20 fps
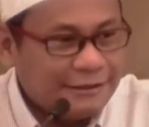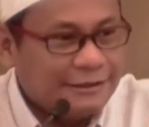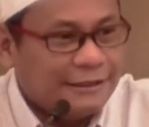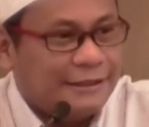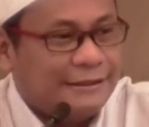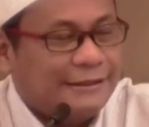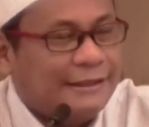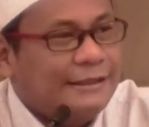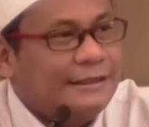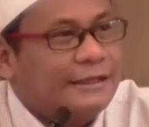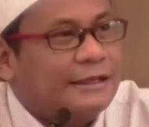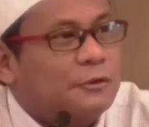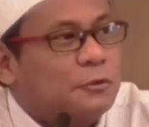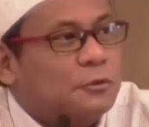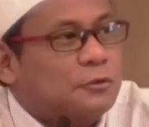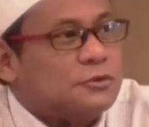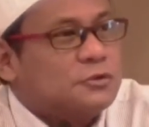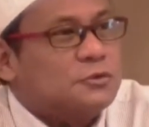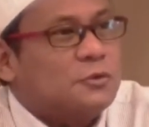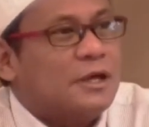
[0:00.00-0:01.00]
then there are
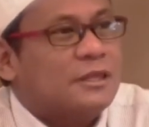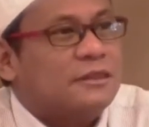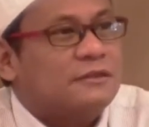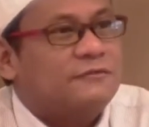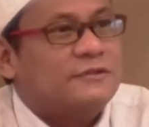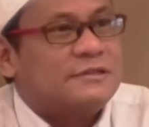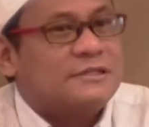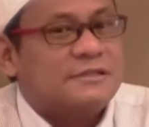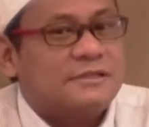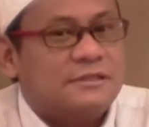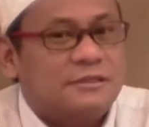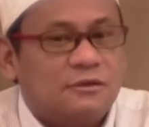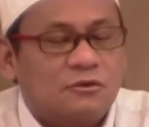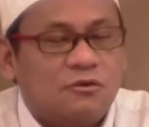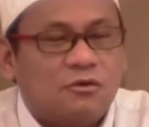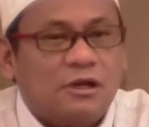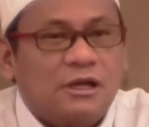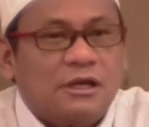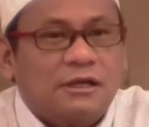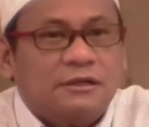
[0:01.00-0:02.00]
also other verses in the
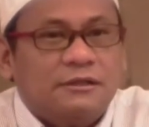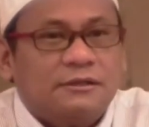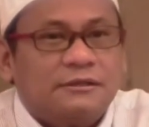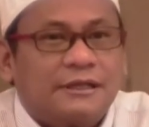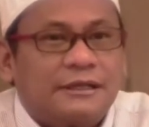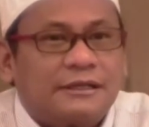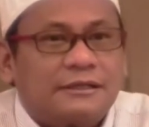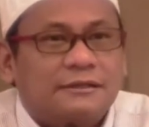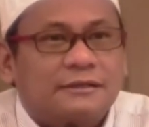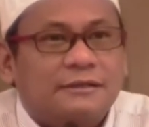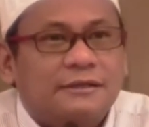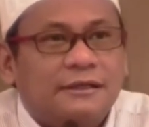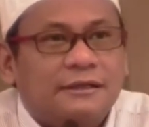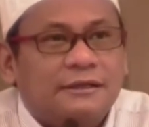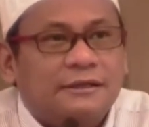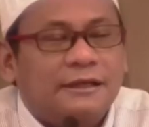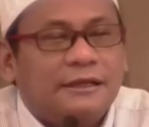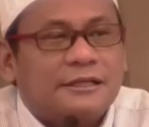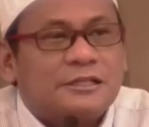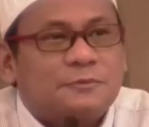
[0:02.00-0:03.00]
Quran that
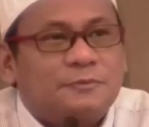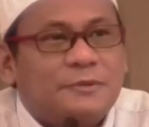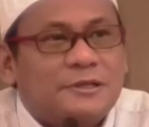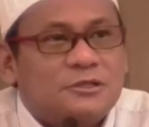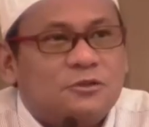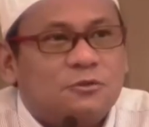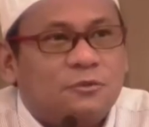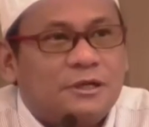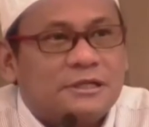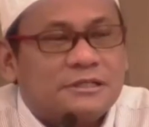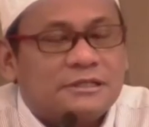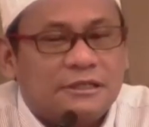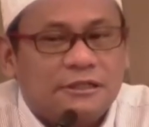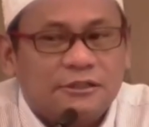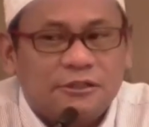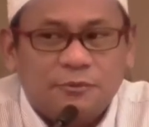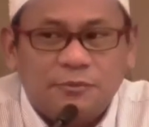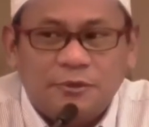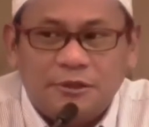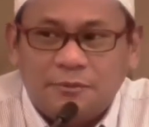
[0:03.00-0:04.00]
then explains to us a
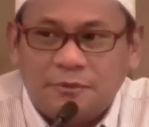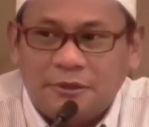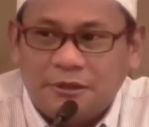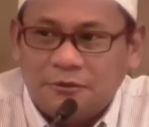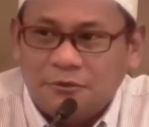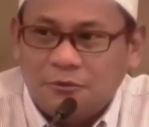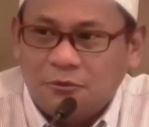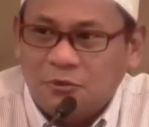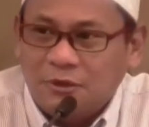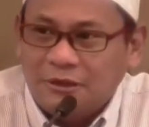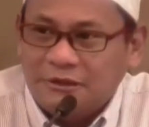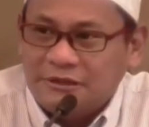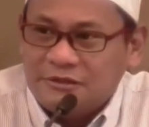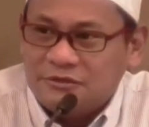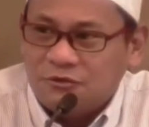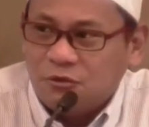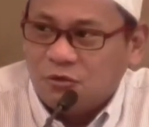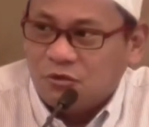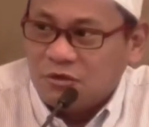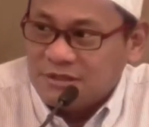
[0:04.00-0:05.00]
little bit about what
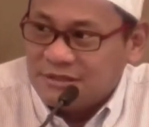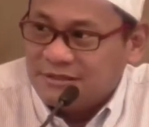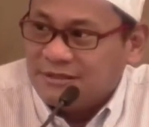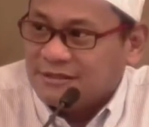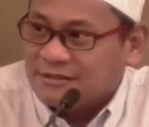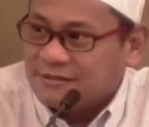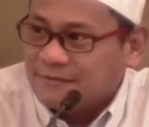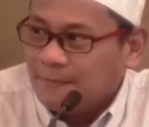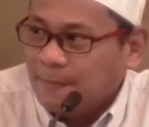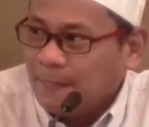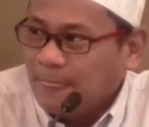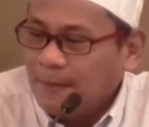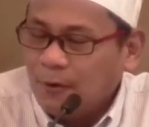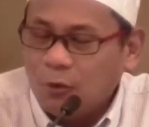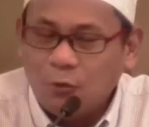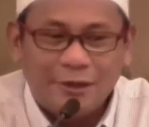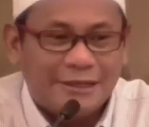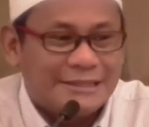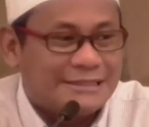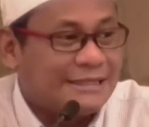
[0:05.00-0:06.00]
this role consists
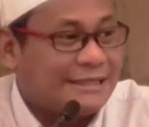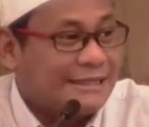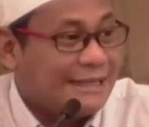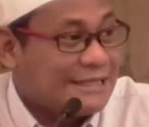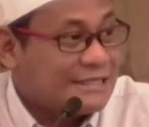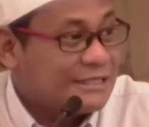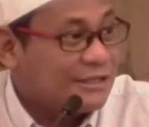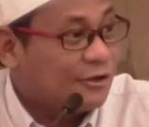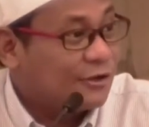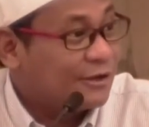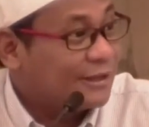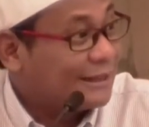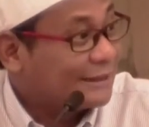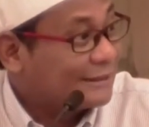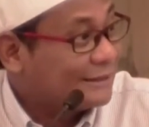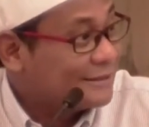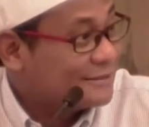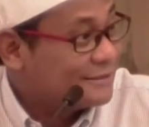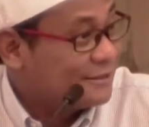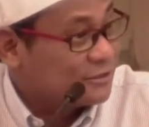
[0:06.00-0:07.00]
or what is the nature or
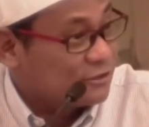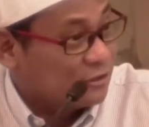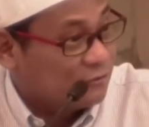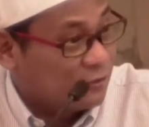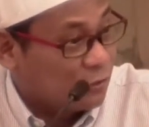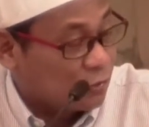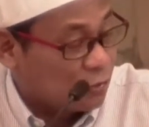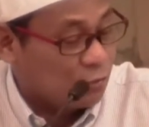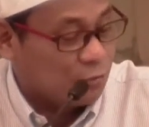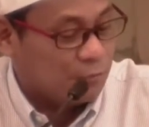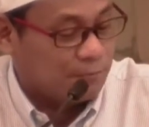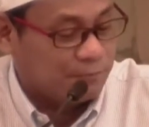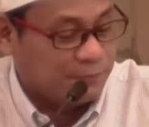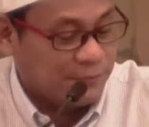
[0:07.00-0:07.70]
characteristics of our role.